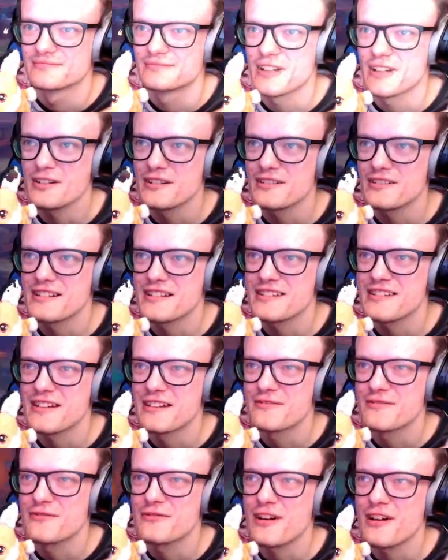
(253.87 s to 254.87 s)
lost literally
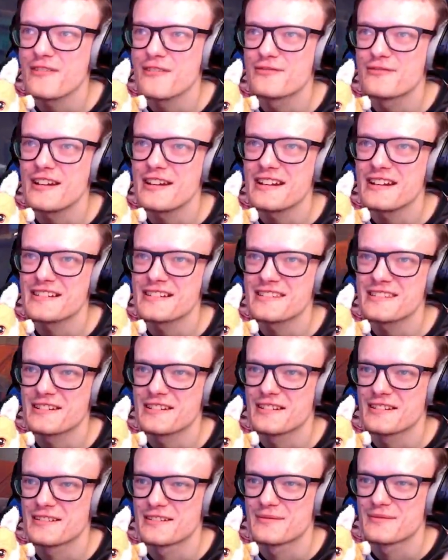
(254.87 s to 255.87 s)
had five relics
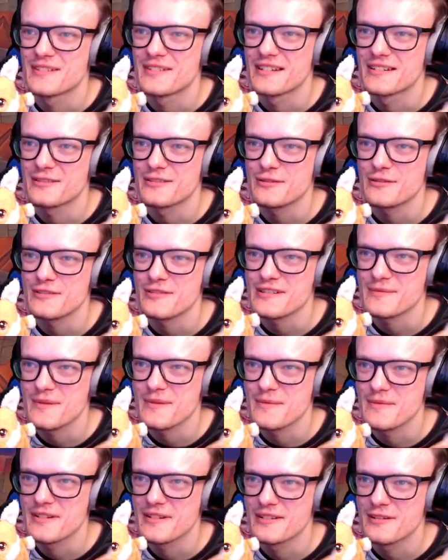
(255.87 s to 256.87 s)
though, man. Cortex
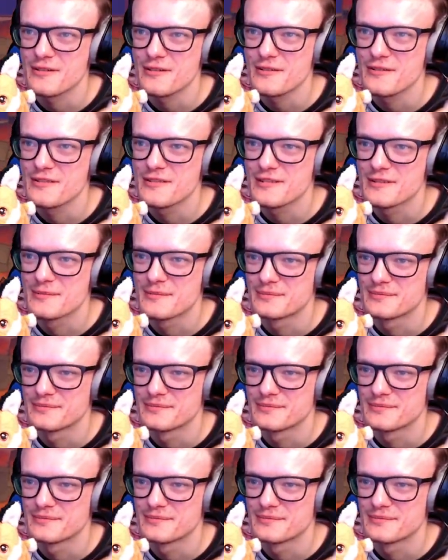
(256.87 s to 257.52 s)
made me lose them.